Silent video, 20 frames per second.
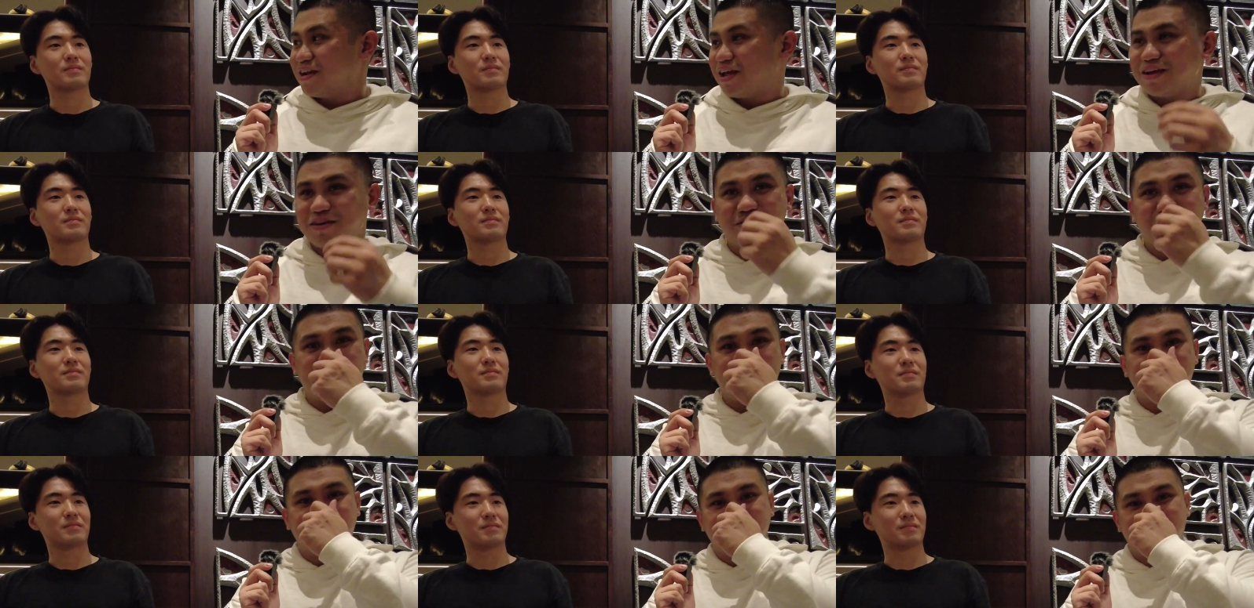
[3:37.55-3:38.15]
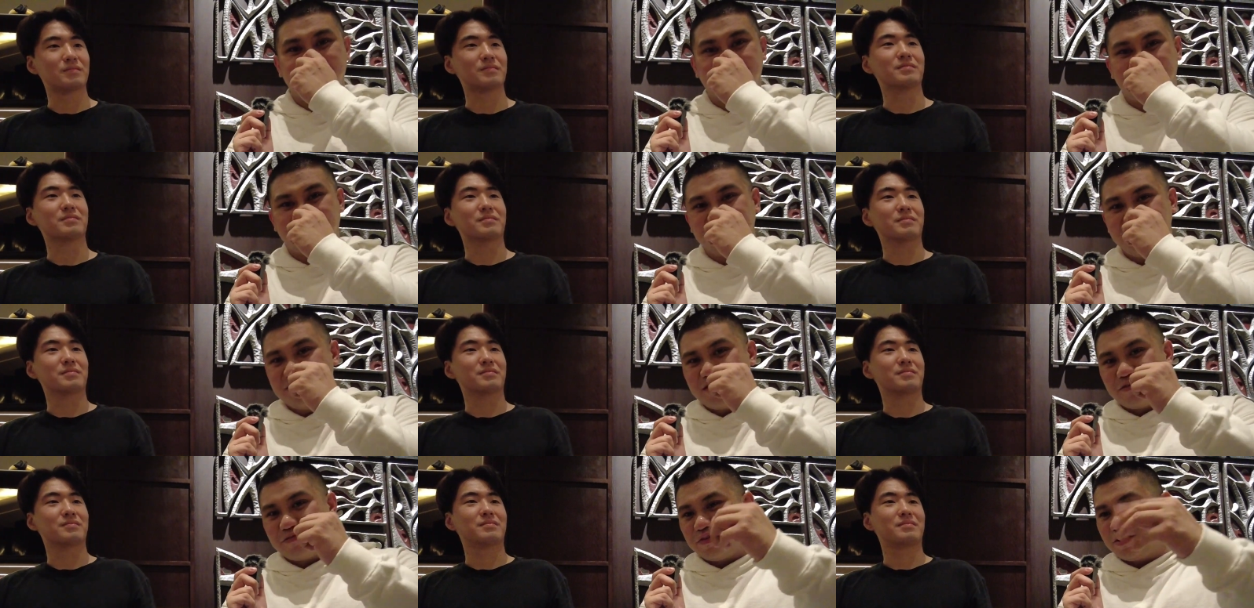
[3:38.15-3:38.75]
Speaker 1: Like you have a
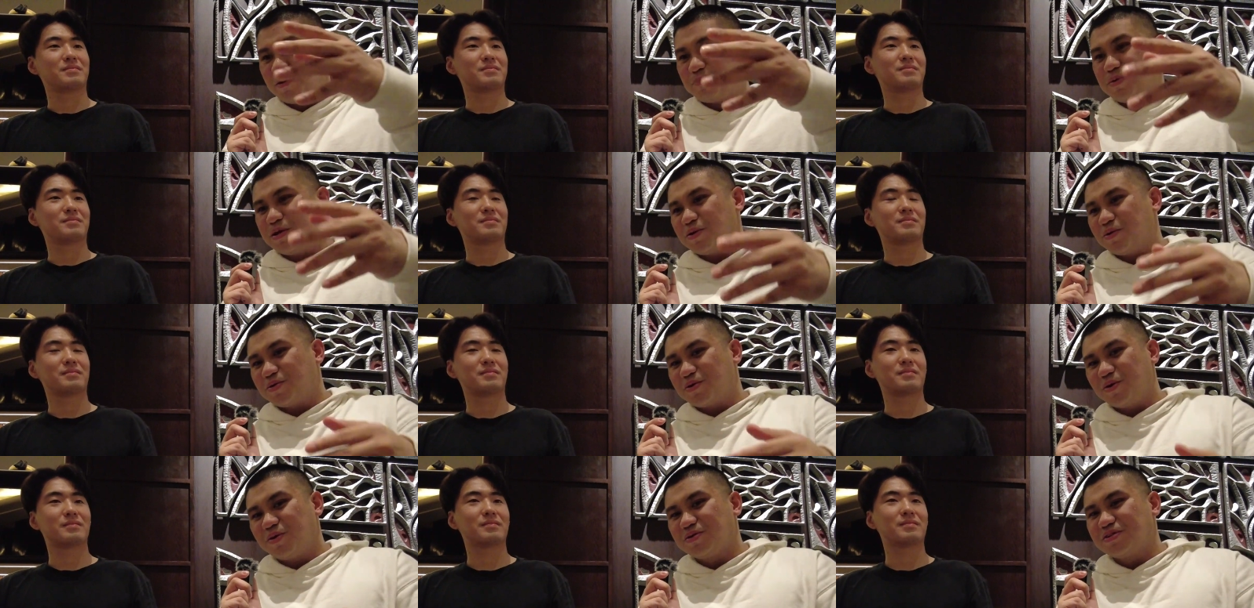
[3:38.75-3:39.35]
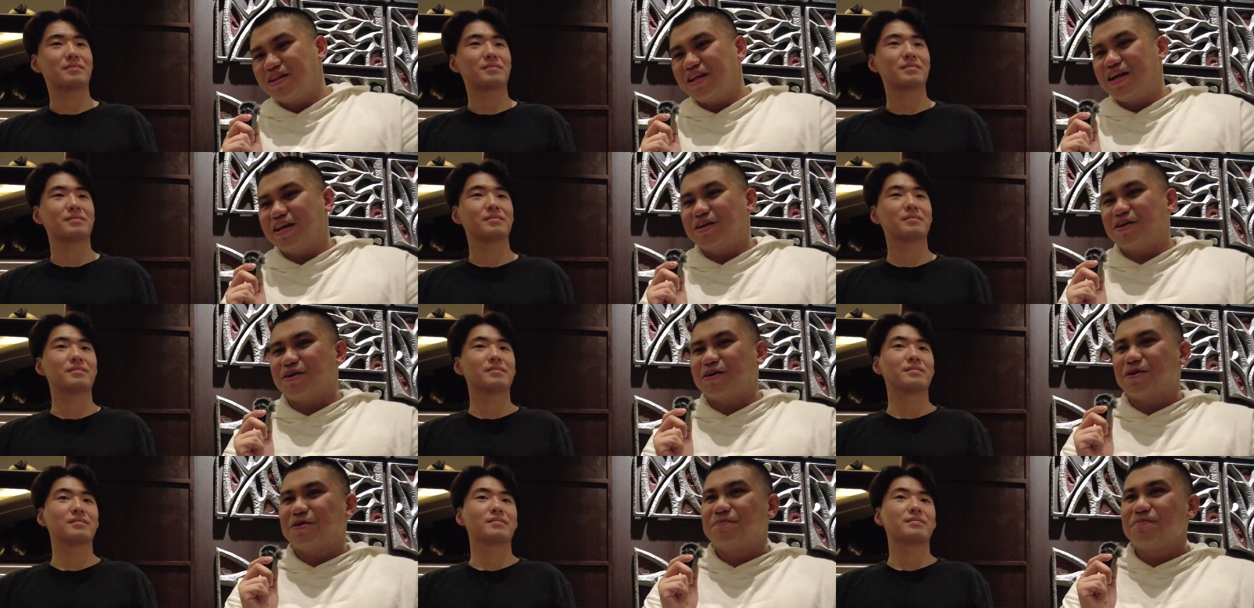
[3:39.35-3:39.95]
Filipino gold
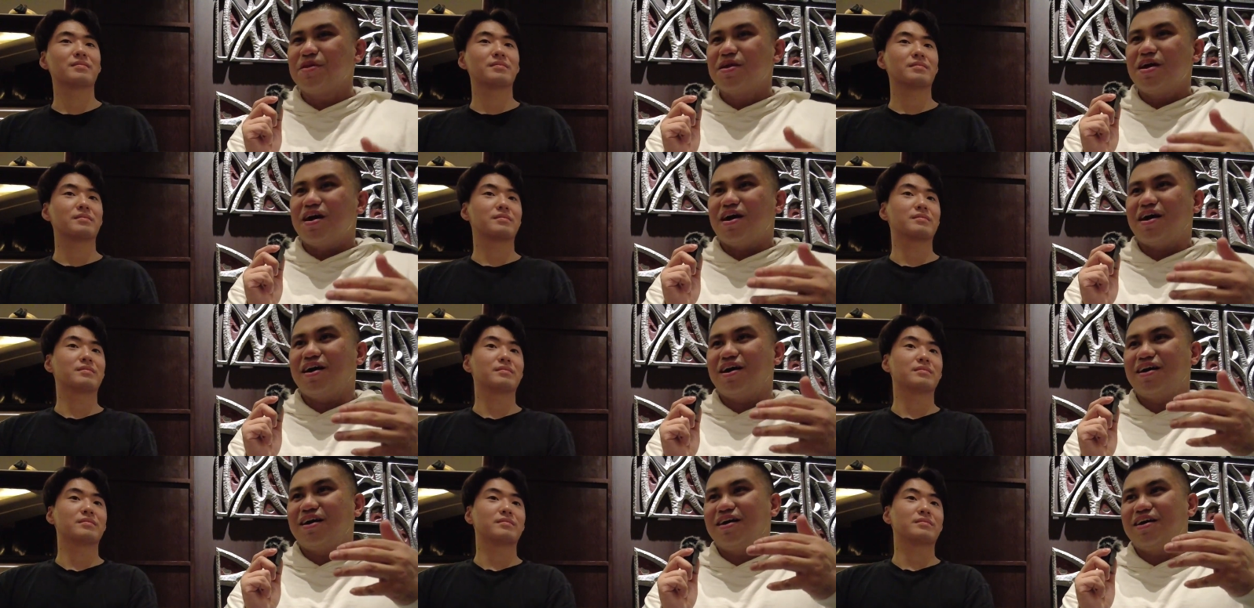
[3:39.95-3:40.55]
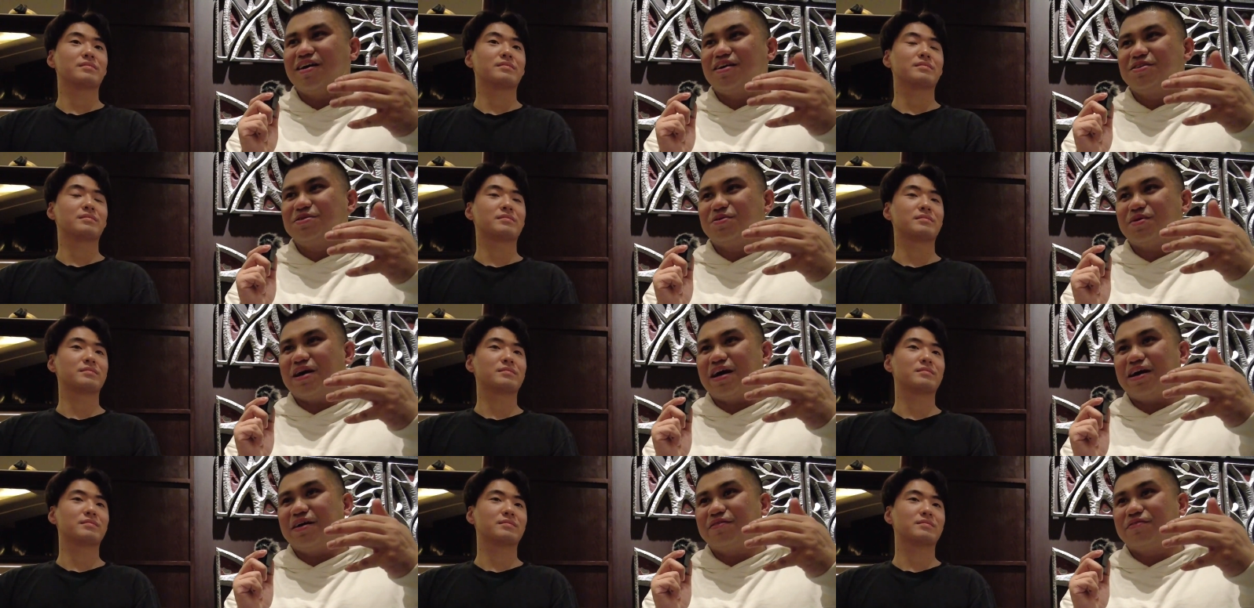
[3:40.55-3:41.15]
laner, uh, you
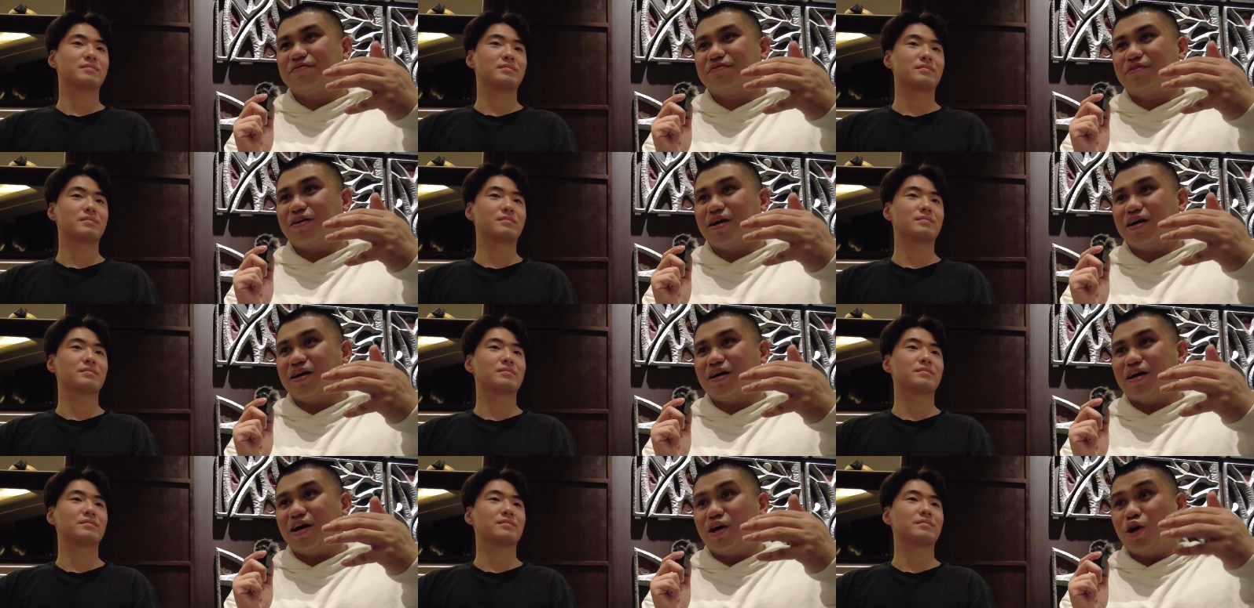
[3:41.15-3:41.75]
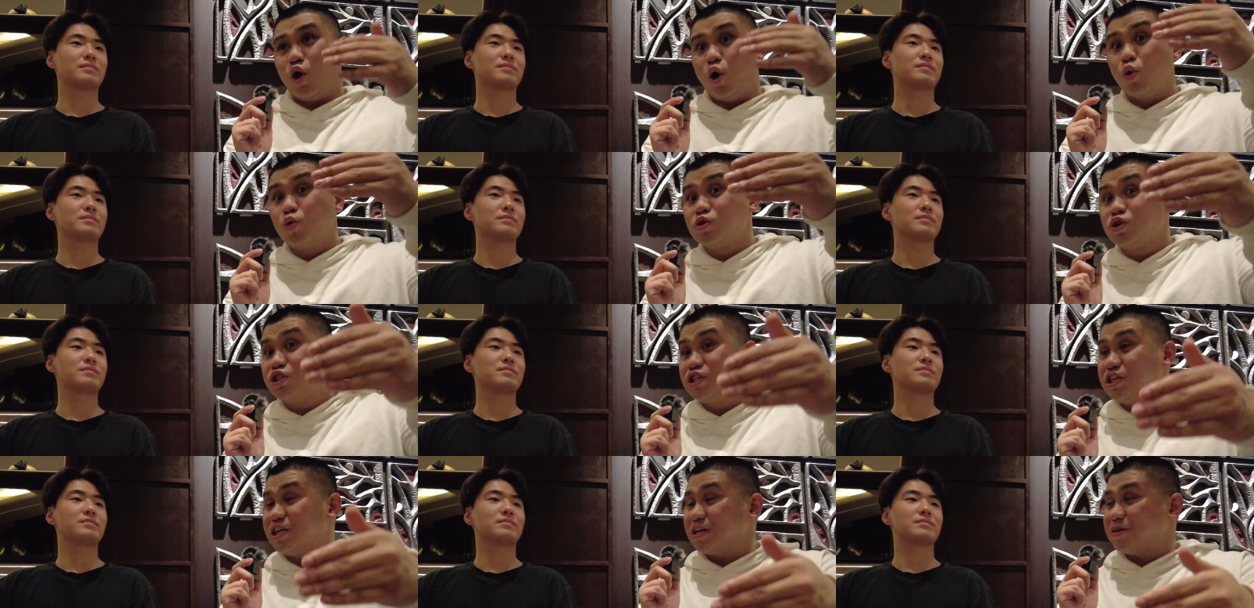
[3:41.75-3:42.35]
have uh, an
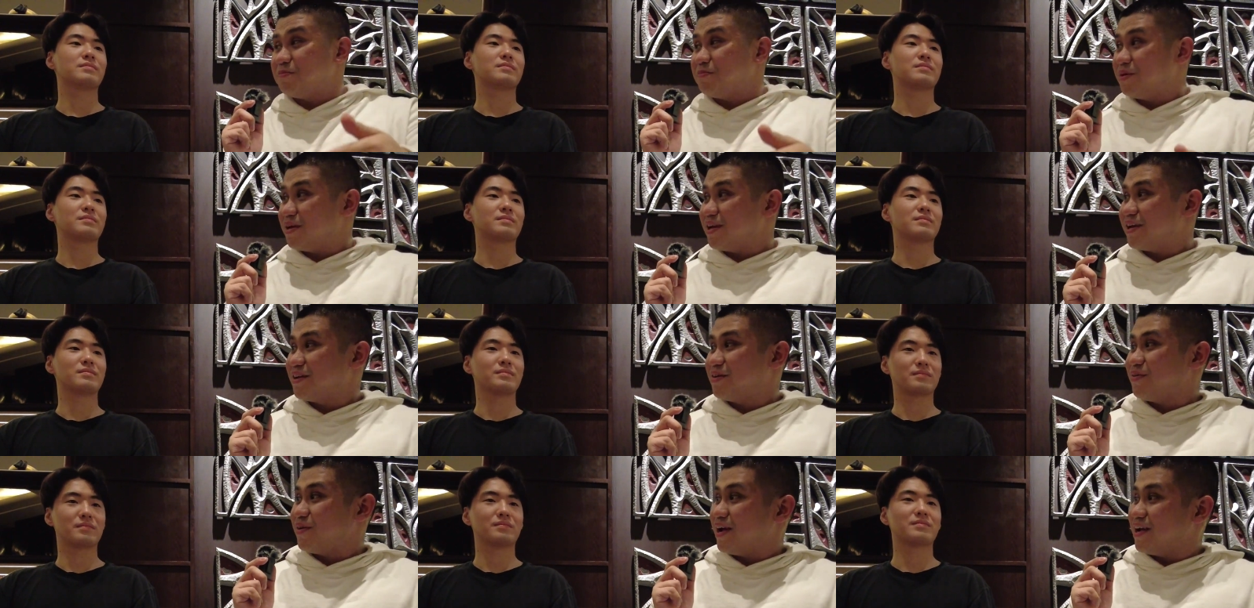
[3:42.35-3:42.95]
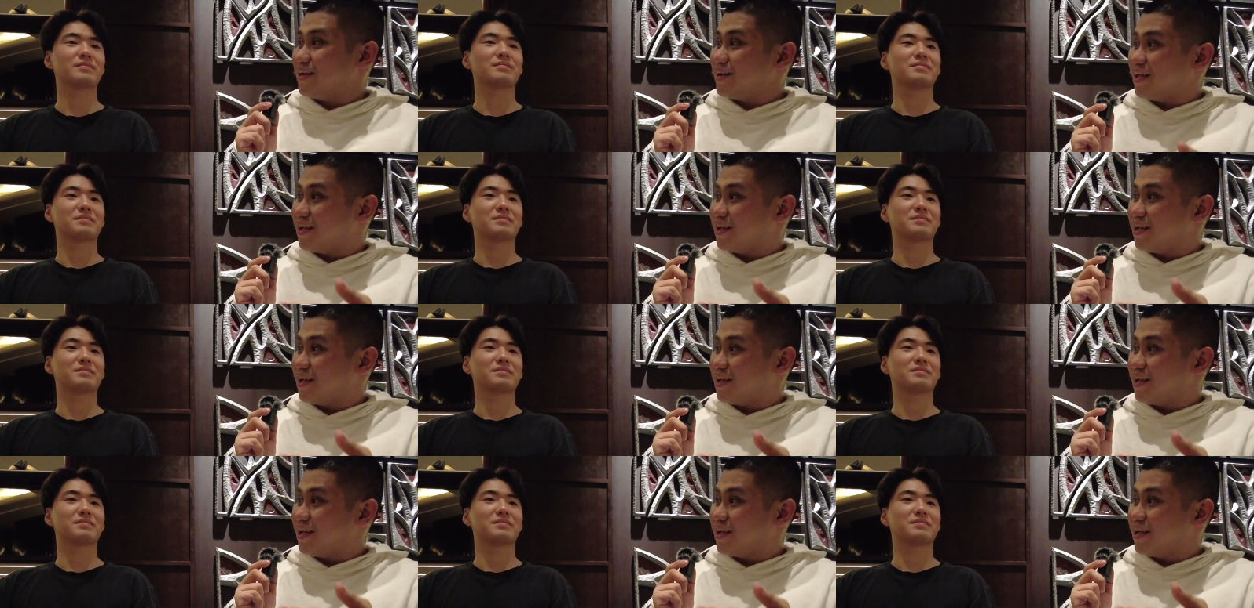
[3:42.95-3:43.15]
OG in mid, right?